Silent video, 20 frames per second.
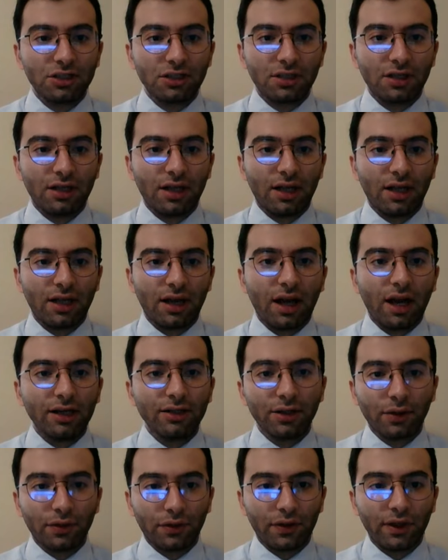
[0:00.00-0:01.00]
uh, I
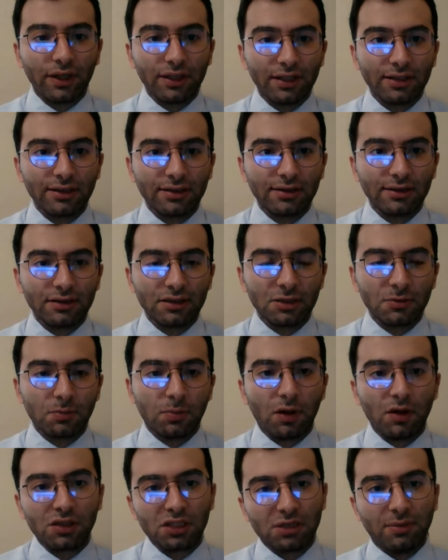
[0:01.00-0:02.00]
don't think that is
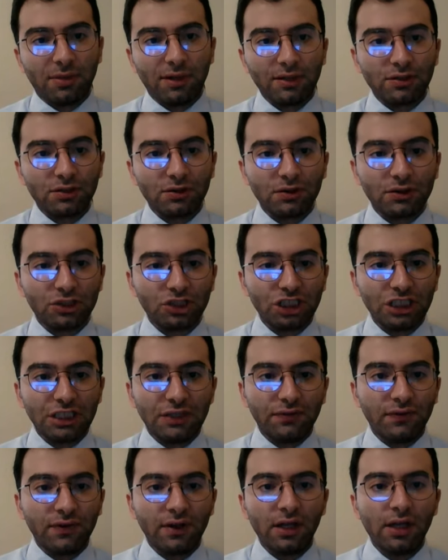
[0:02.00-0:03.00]
possible to achieve
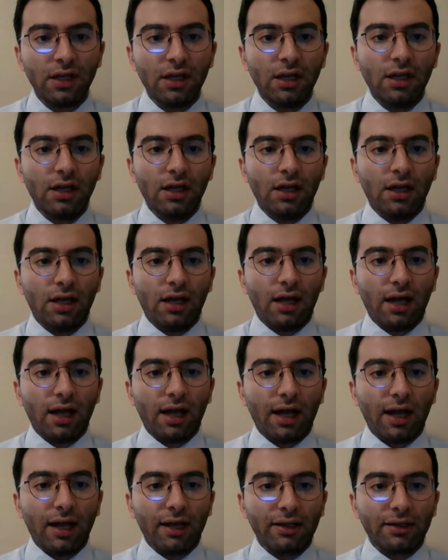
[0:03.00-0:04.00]

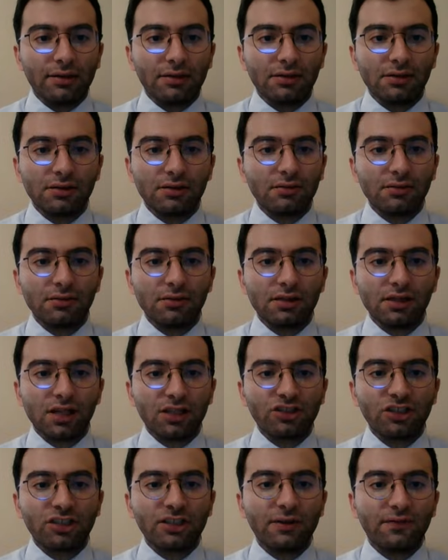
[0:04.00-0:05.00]
uh, such a
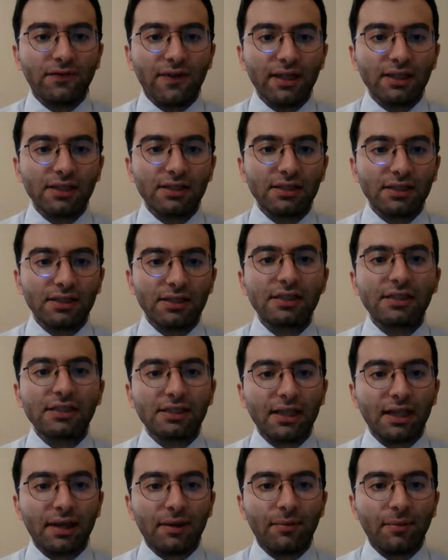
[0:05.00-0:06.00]
defense
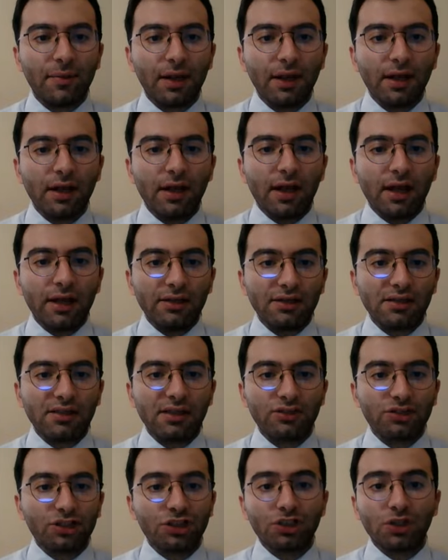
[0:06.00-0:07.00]
system in
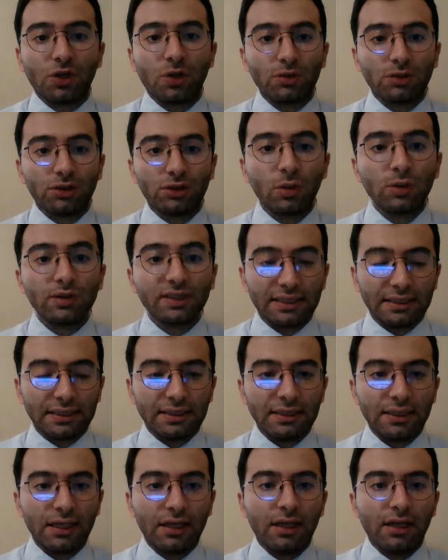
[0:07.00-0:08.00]
such a short
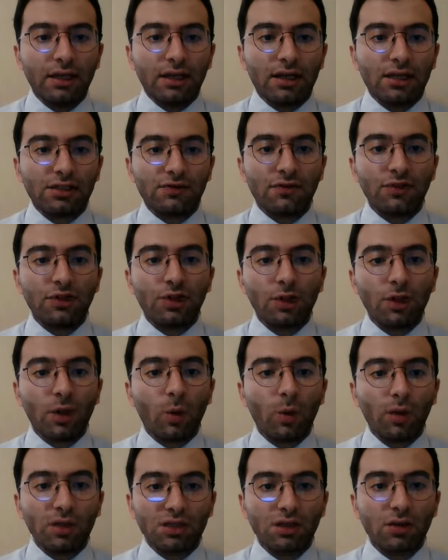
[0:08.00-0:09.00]
notice because we don't know
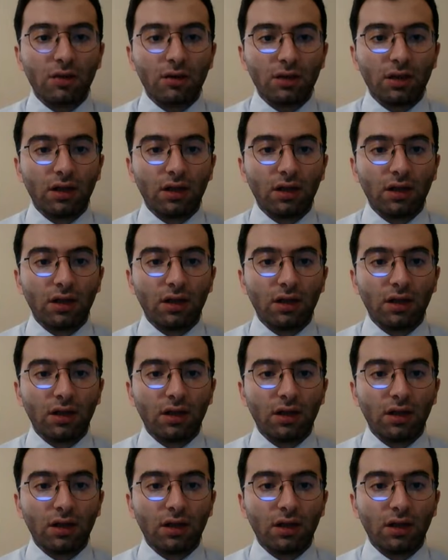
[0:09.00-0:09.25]
what's going on in